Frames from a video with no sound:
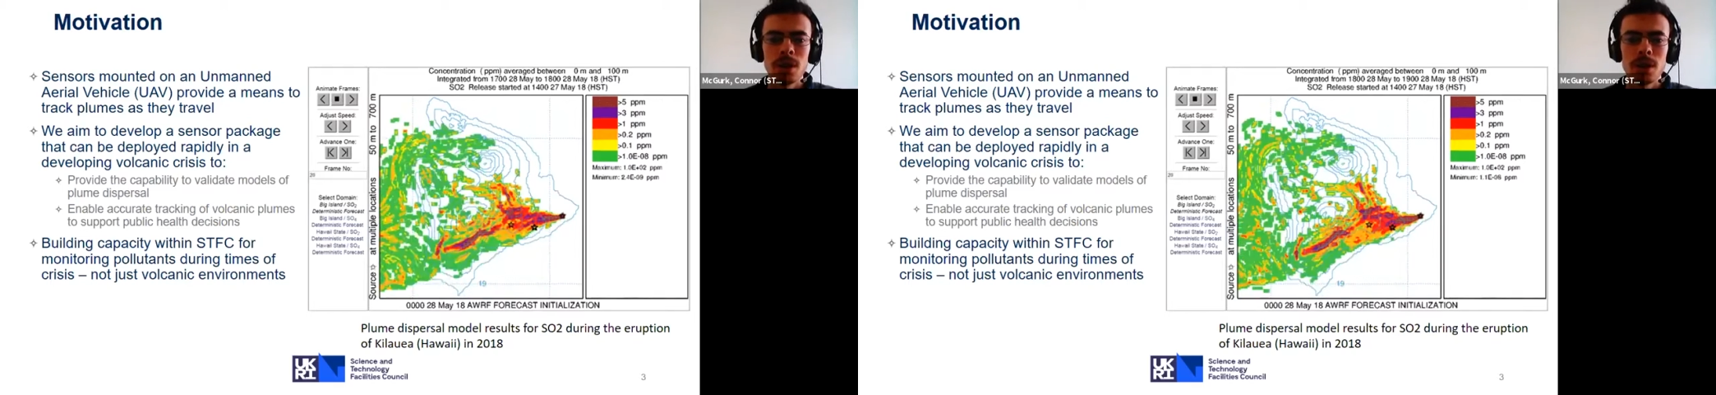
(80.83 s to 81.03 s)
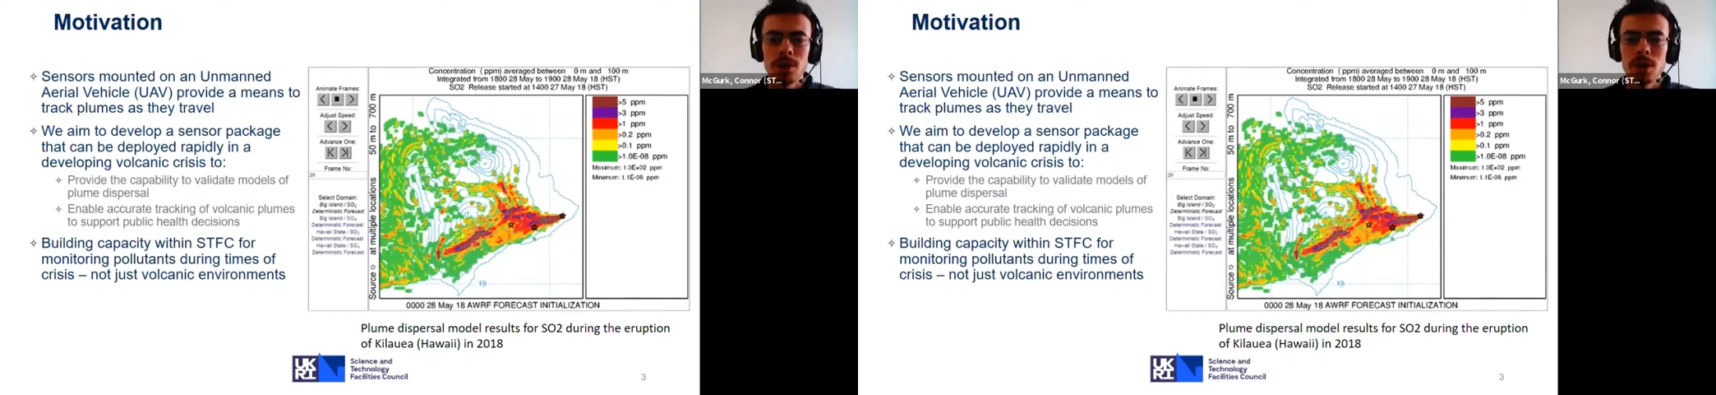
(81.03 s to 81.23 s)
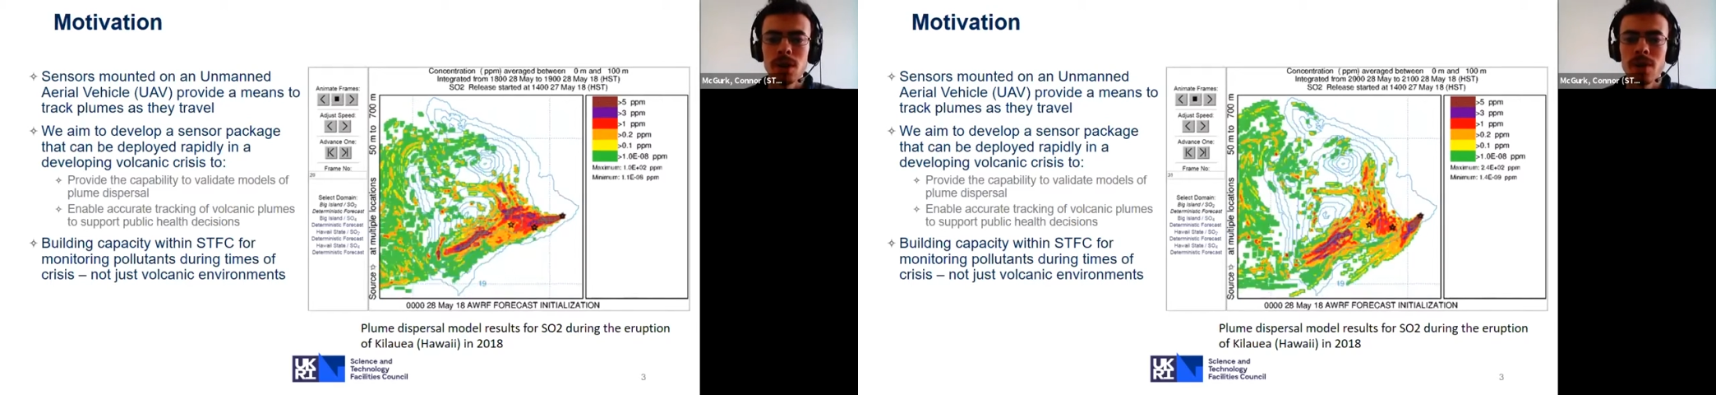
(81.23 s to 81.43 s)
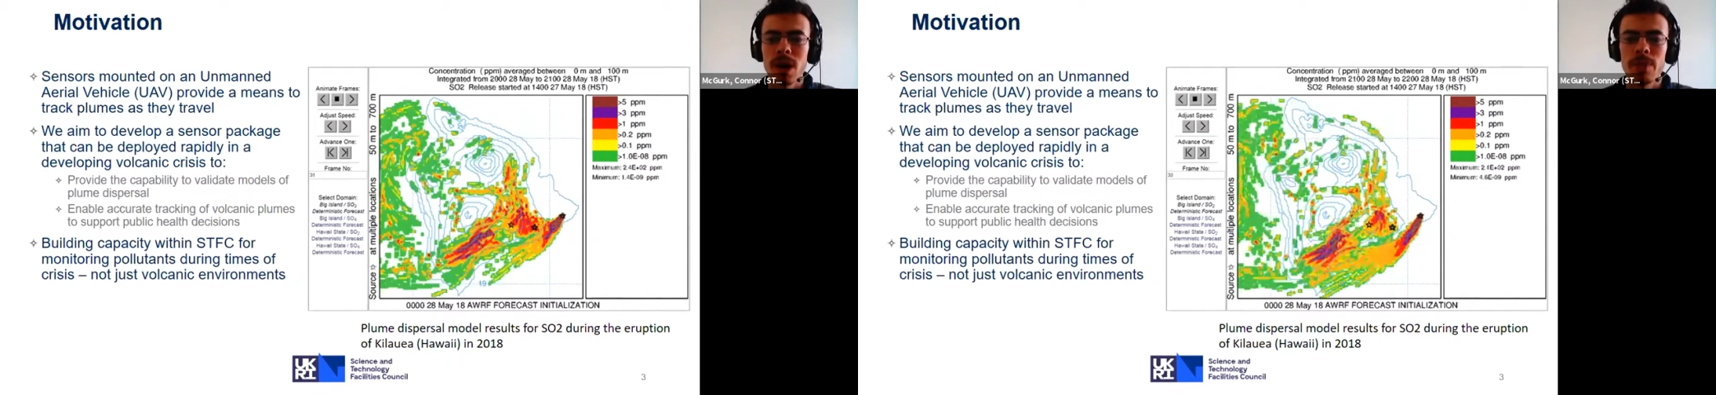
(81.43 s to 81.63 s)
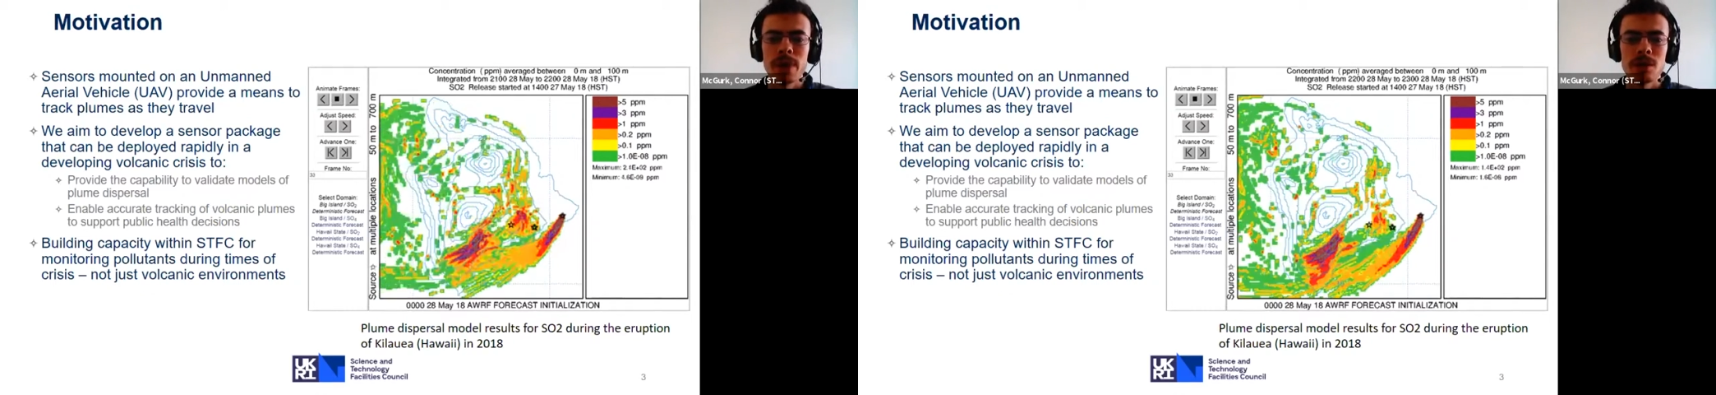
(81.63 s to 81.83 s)
to a
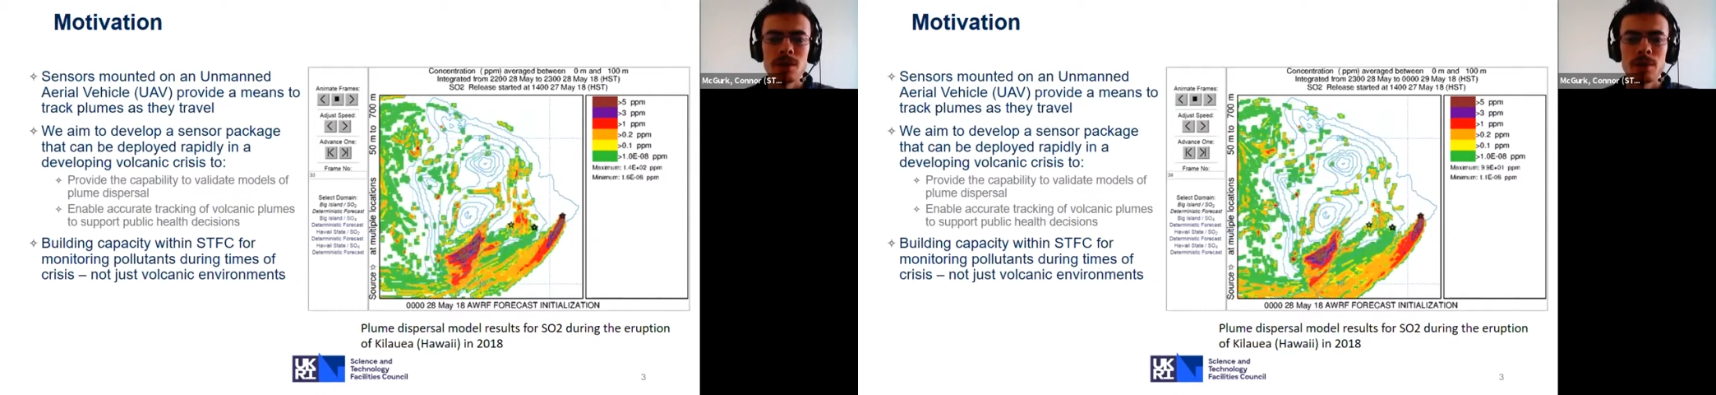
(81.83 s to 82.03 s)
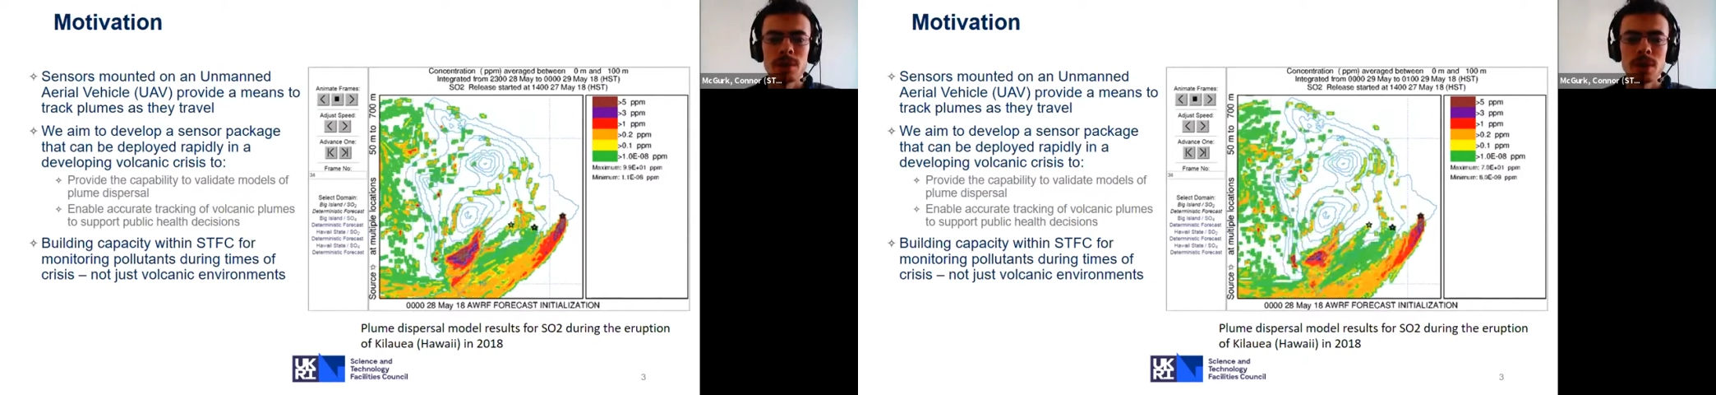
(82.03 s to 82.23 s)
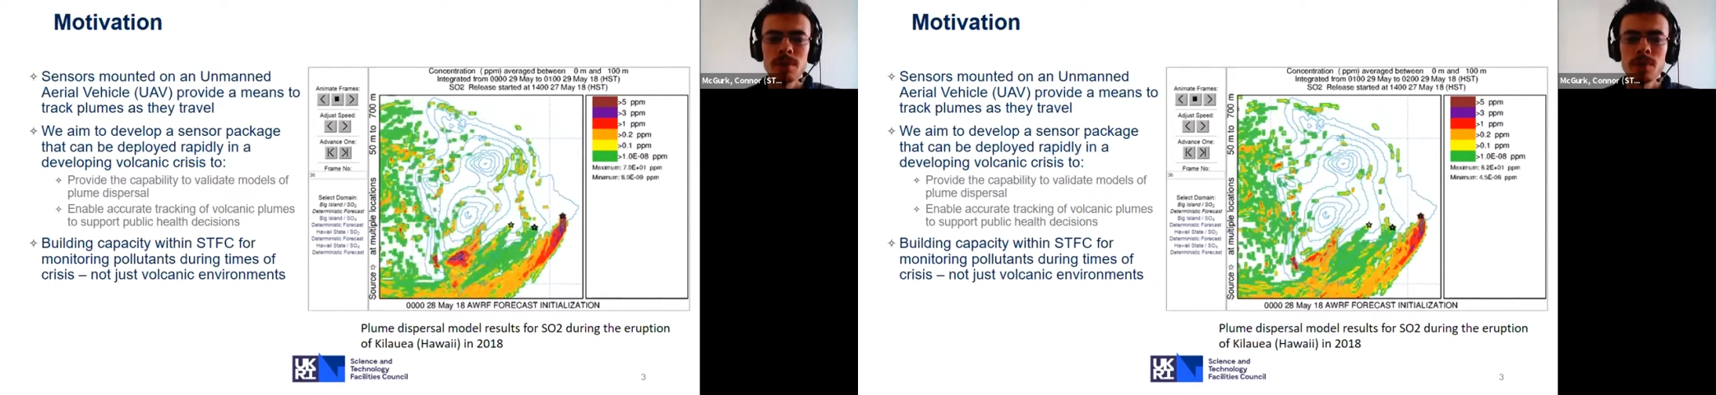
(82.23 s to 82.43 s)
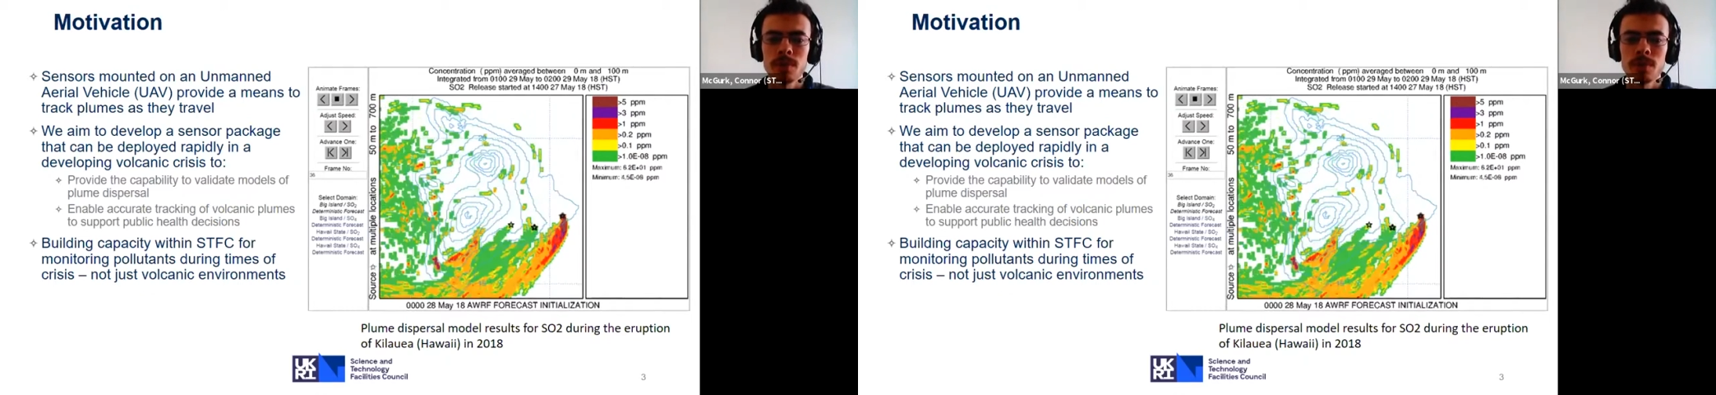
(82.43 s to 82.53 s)
developing eruption